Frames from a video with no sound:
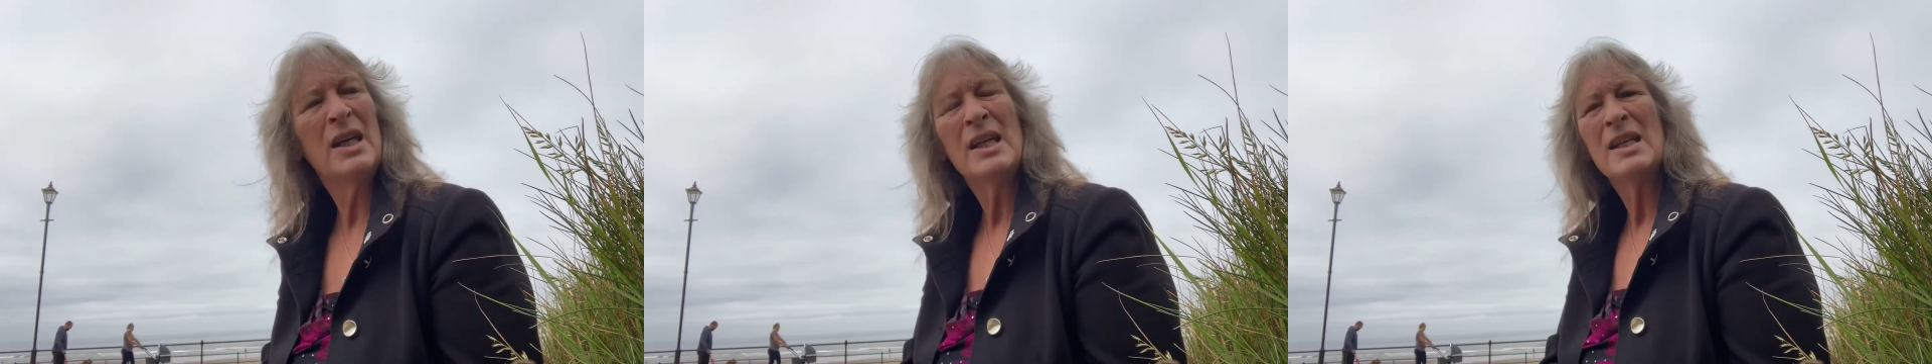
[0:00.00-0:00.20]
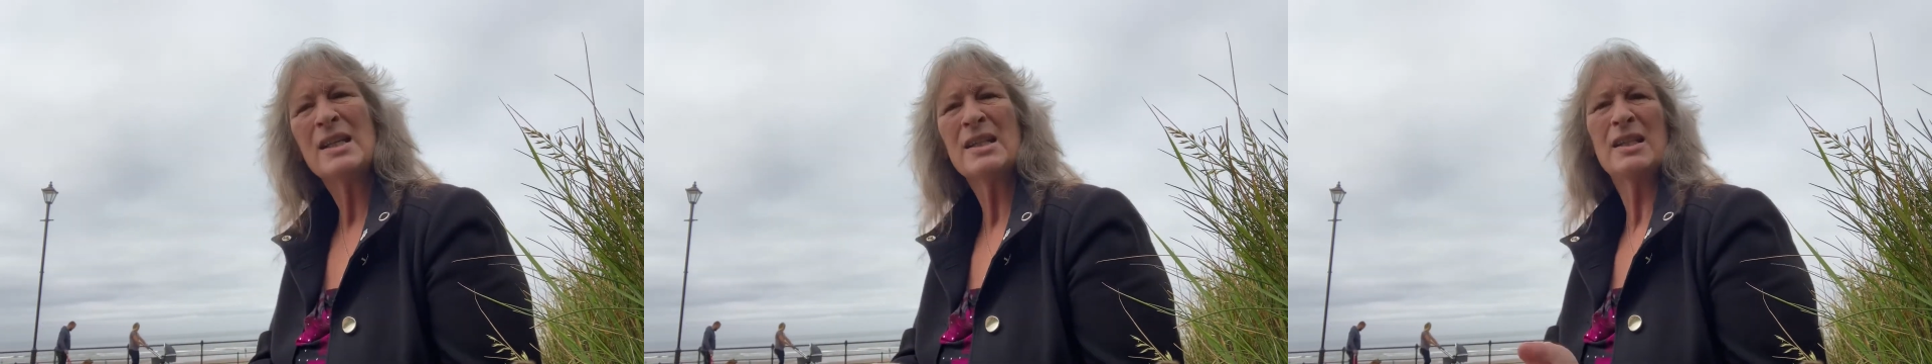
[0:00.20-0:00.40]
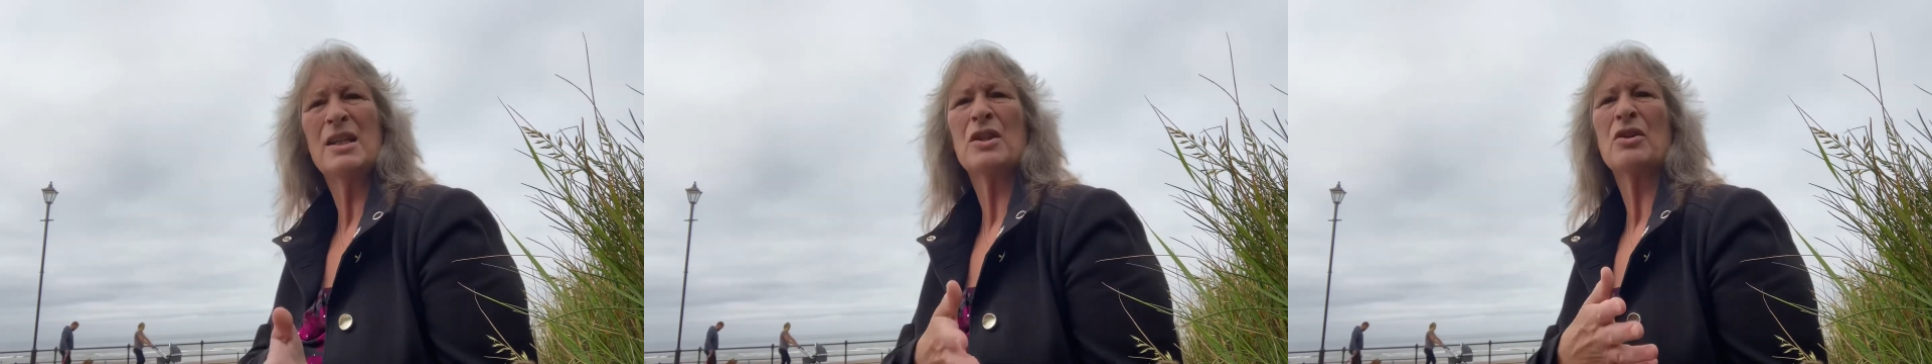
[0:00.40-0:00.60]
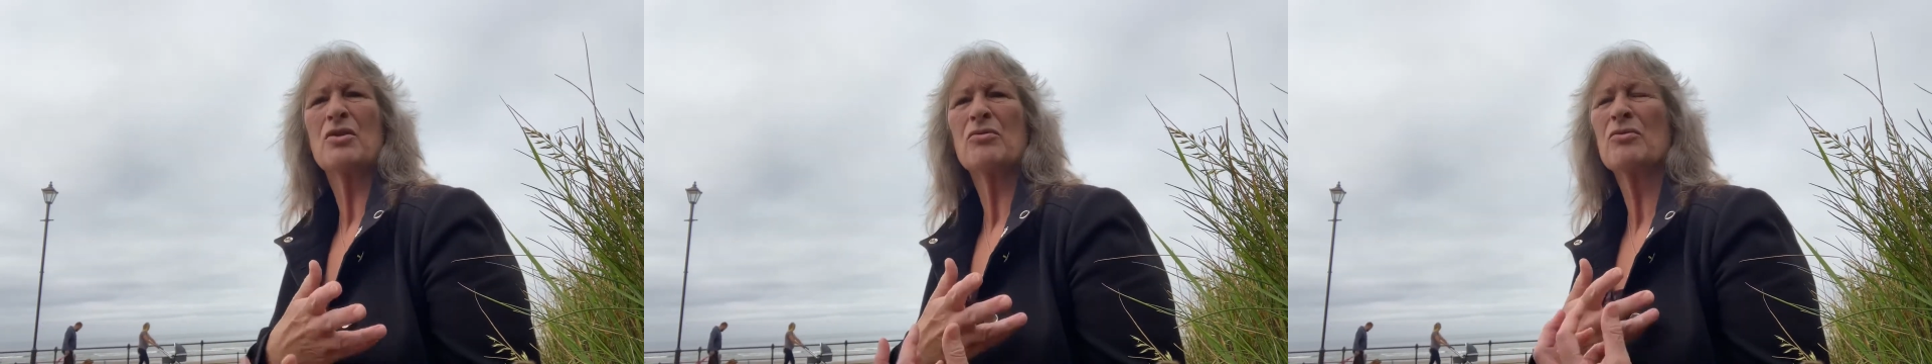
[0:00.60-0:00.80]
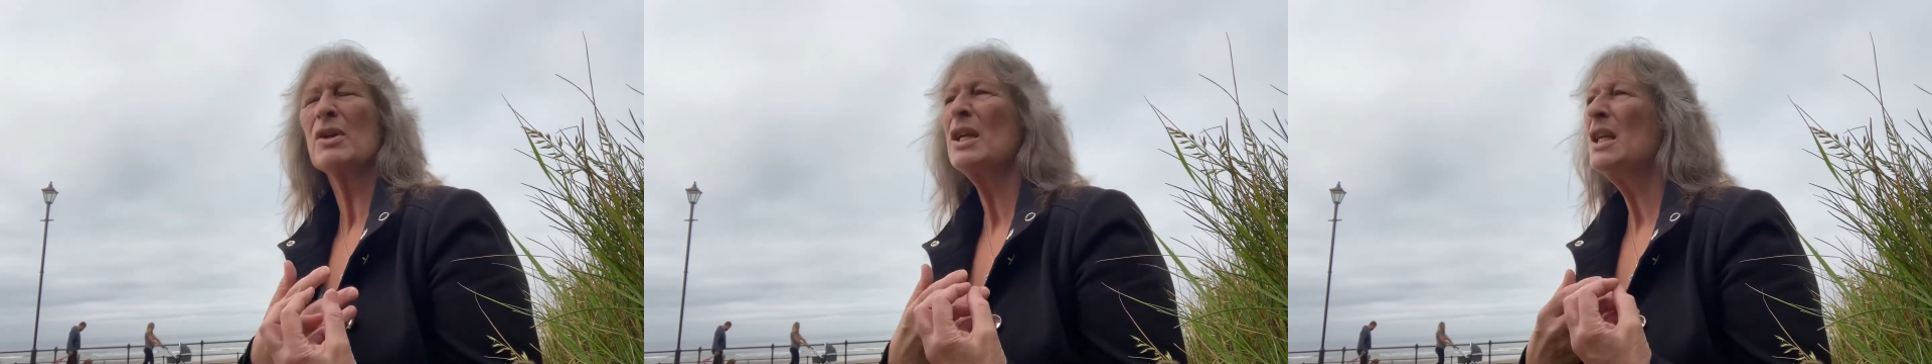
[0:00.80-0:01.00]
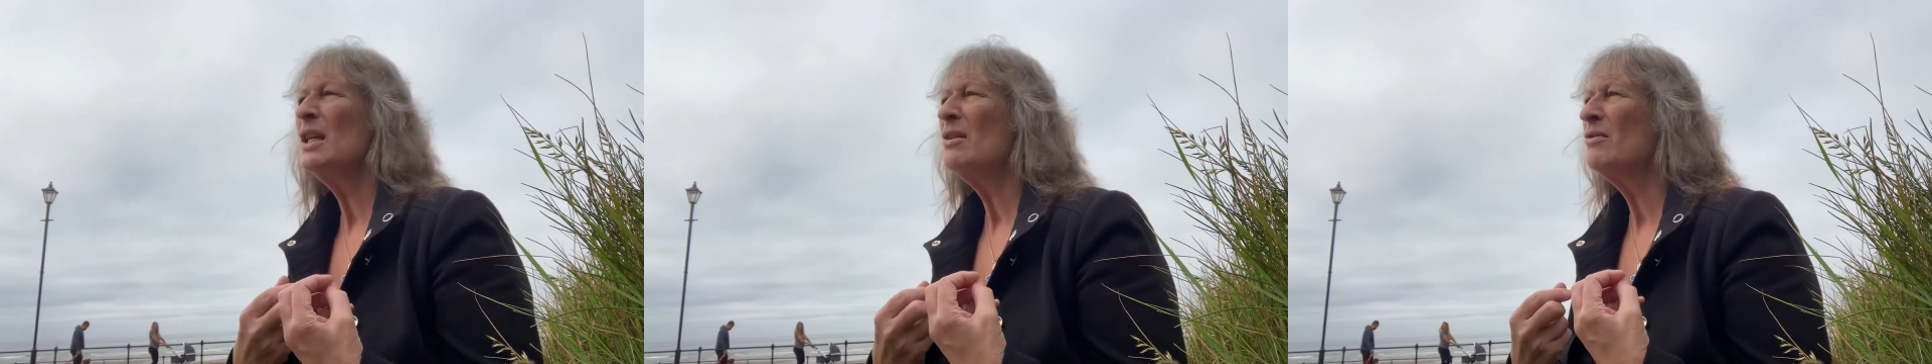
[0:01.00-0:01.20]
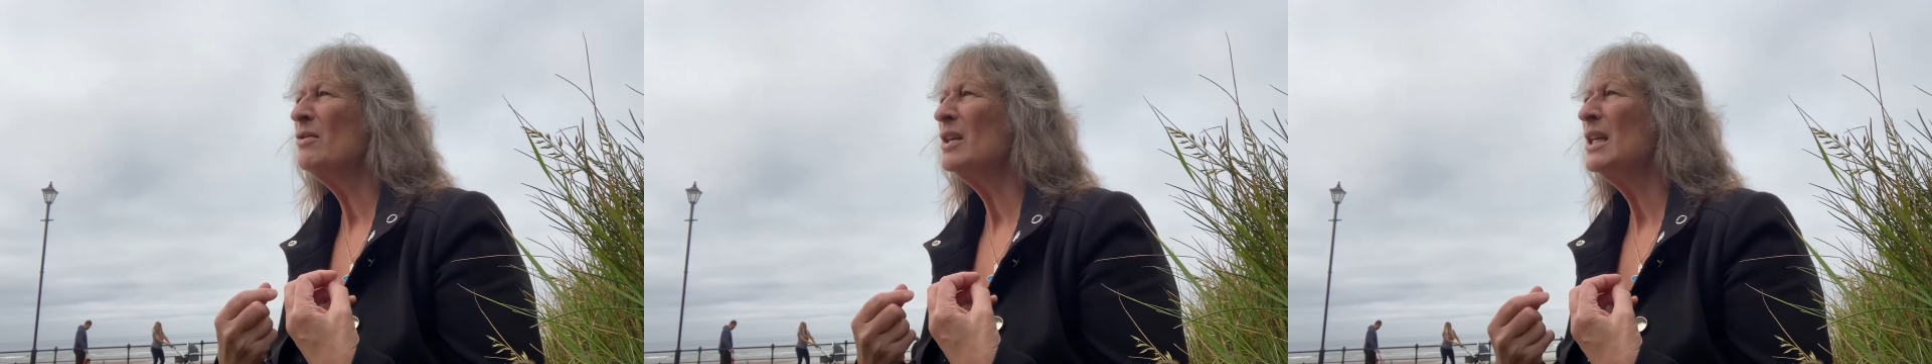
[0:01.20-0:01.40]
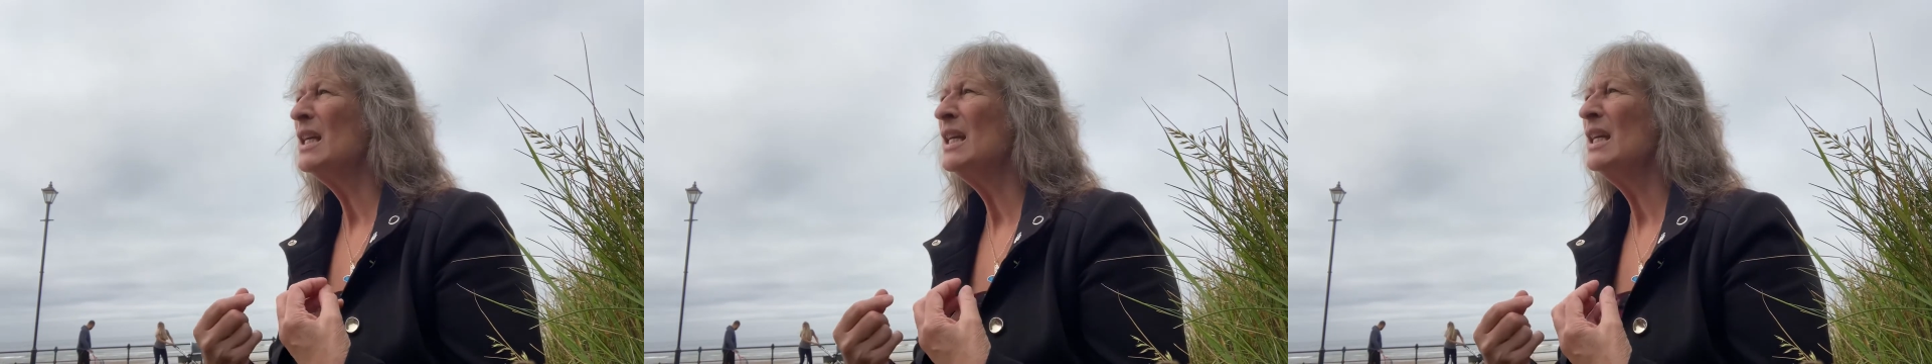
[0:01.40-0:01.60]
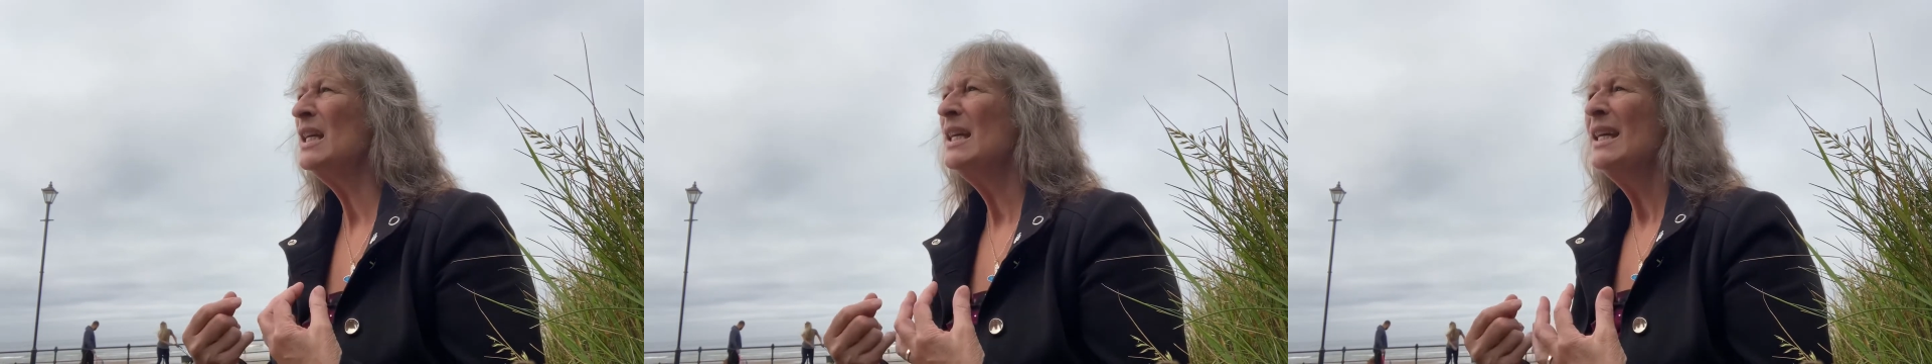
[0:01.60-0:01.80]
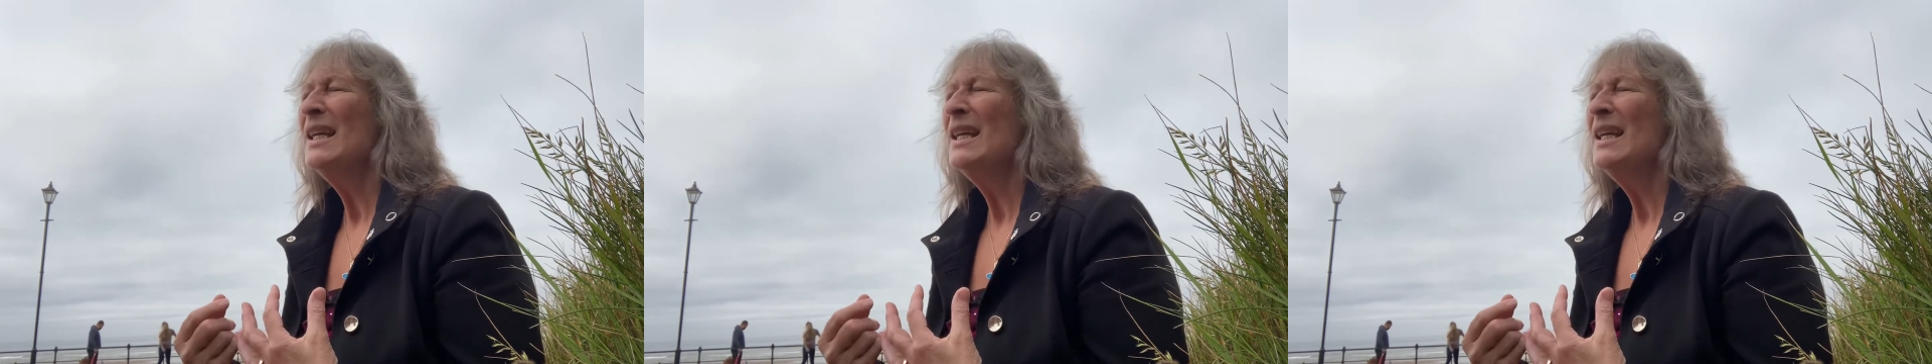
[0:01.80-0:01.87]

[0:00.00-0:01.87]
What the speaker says: You see the greenery,